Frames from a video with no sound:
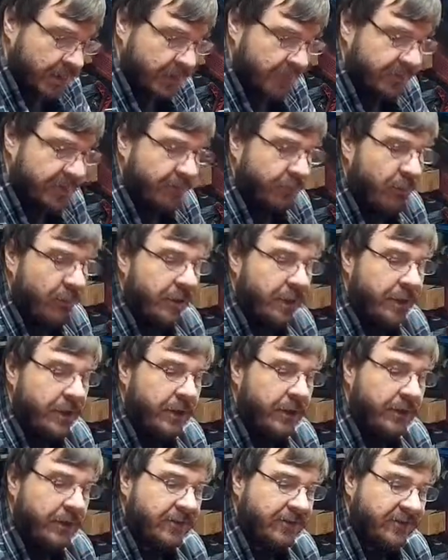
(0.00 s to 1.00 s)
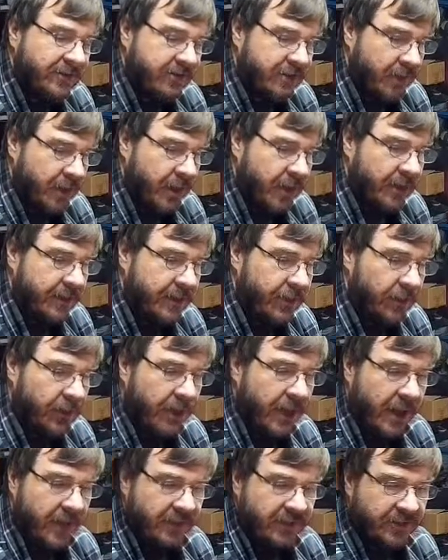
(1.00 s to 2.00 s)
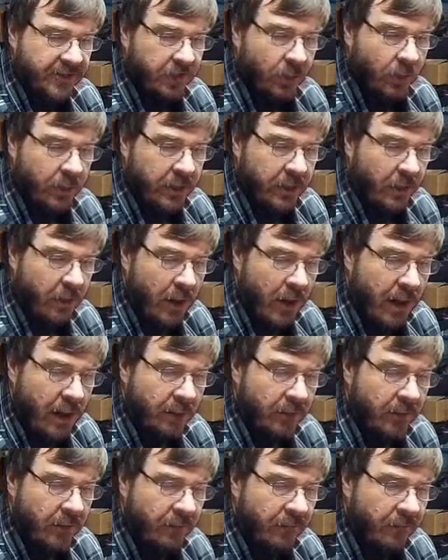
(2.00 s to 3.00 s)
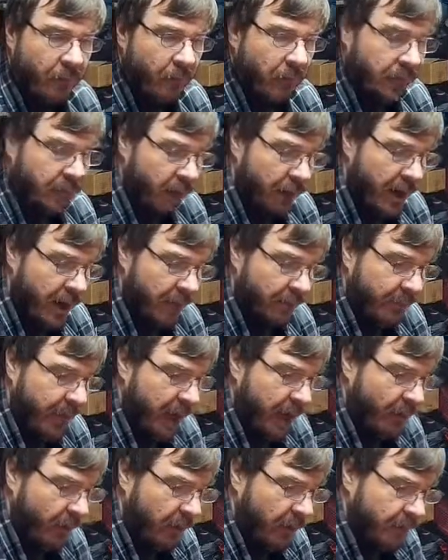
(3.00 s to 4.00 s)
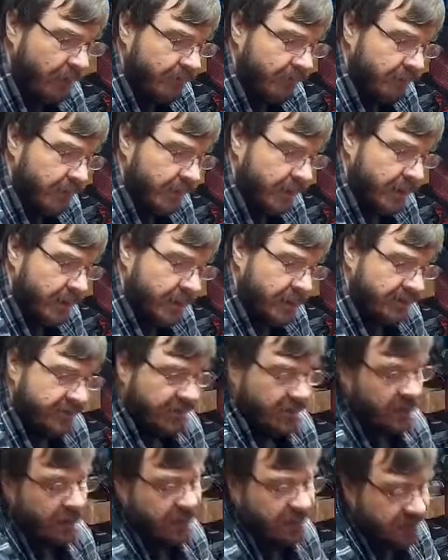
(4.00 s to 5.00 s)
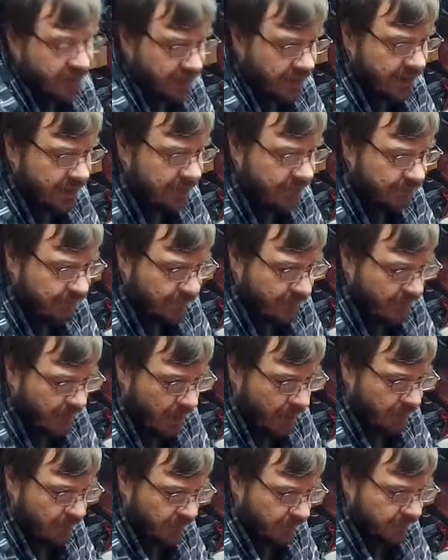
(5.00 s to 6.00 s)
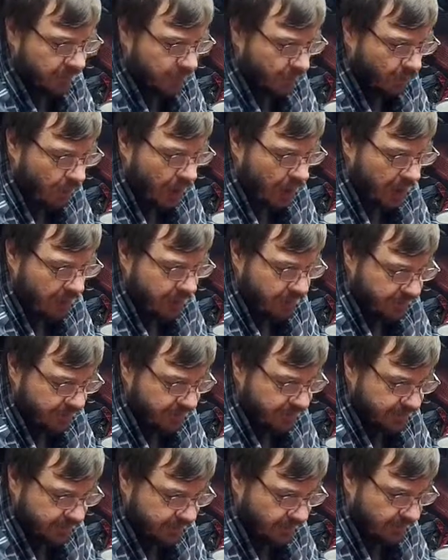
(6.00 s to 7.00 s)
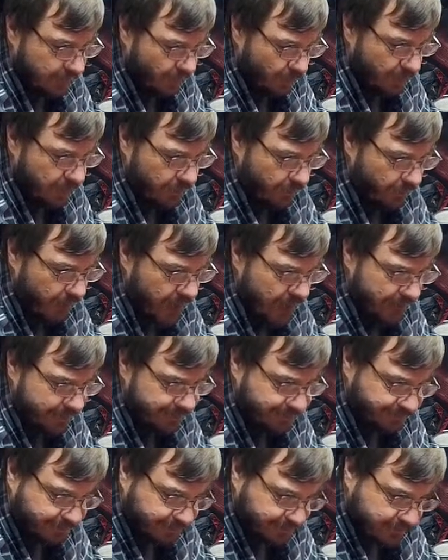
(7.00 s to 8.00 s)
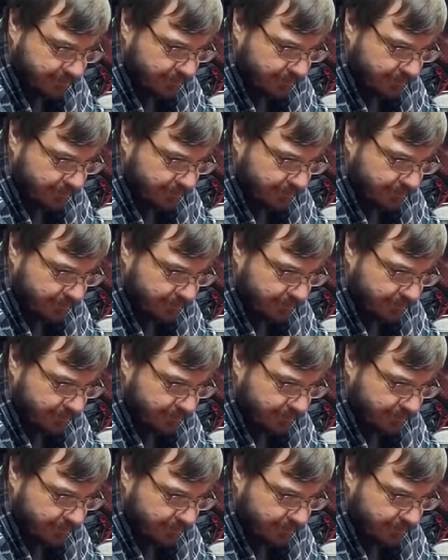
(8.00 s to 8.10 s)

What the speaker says: This one here is selectable. It has a 20 watt or a 40 watt power selection on it. I built a quad using the 40 watt